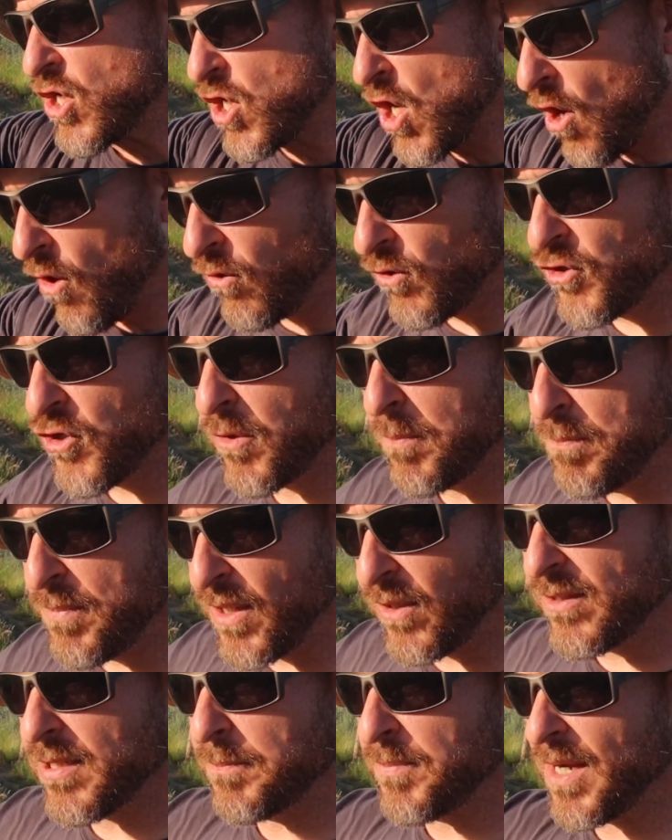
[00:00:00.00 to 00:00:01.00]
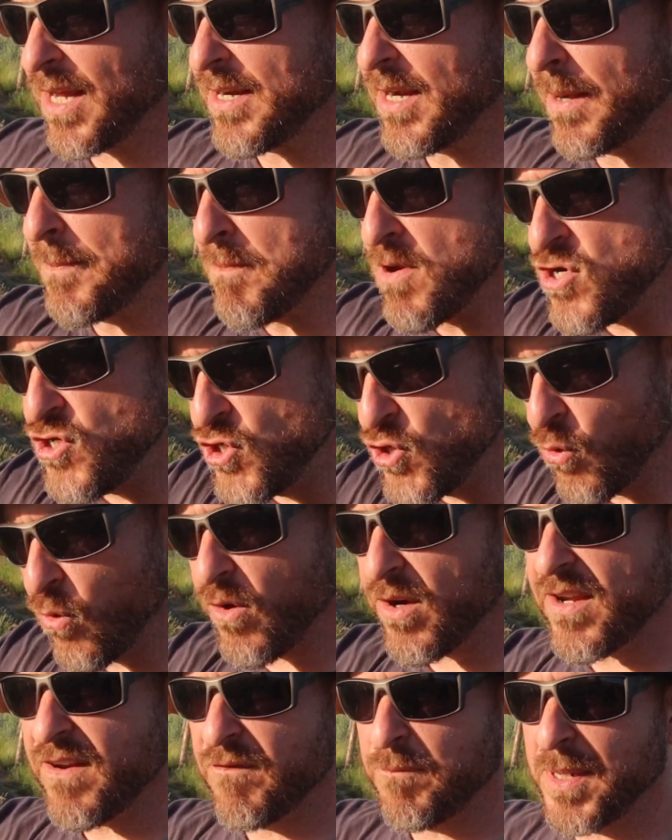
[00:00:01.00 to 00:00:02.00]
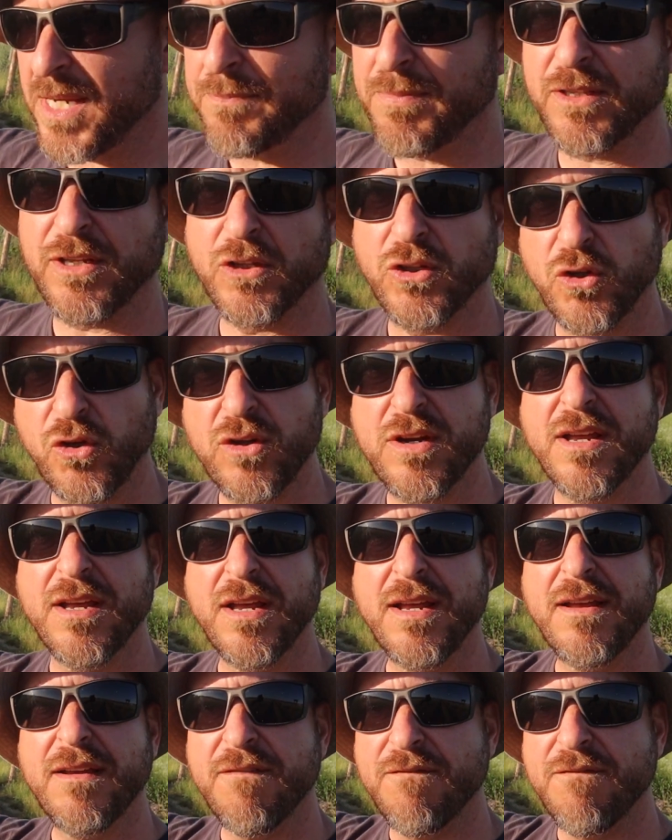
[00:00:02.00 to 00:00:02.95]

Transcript: culture built upon a majority of people that look